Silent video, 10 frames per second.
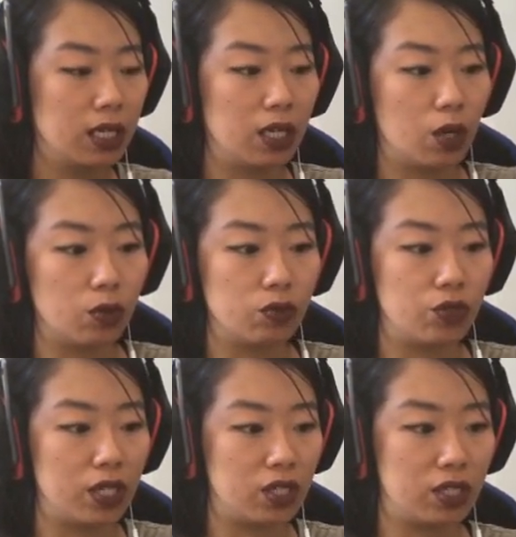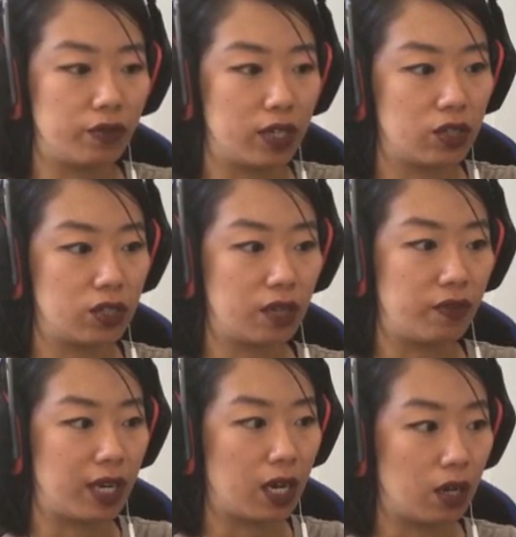you know, changing directions
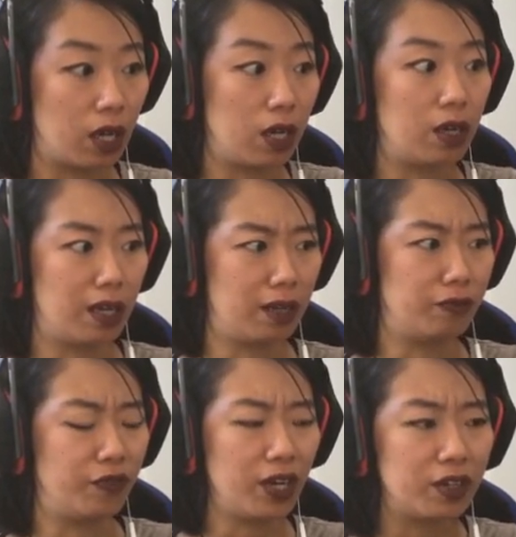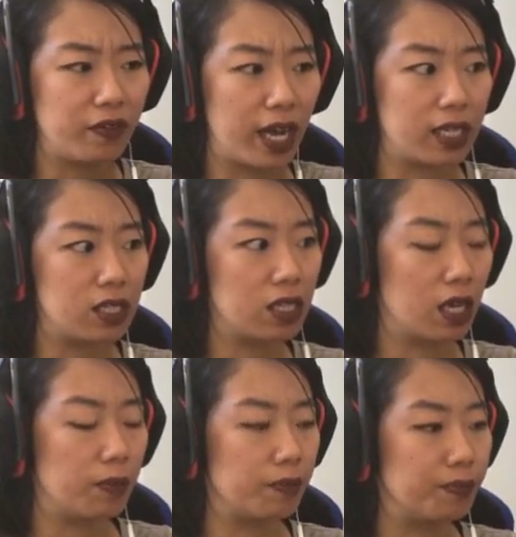very fast